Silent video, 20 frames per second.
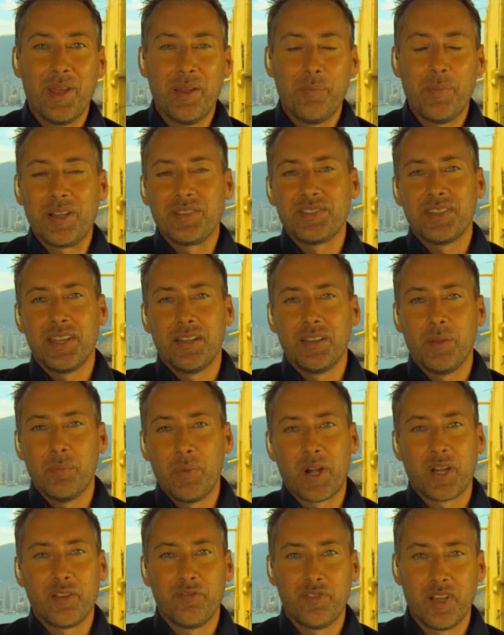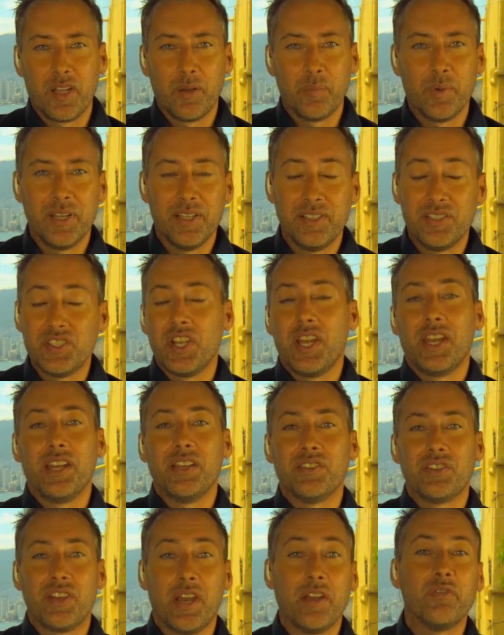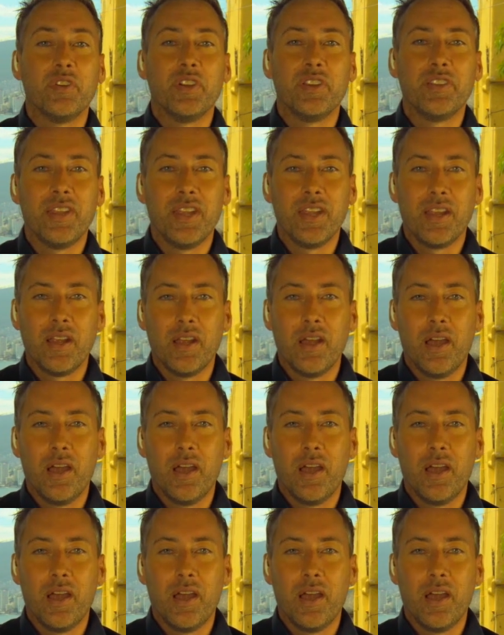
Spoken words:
And I'm not saying the market for liberty changed everything,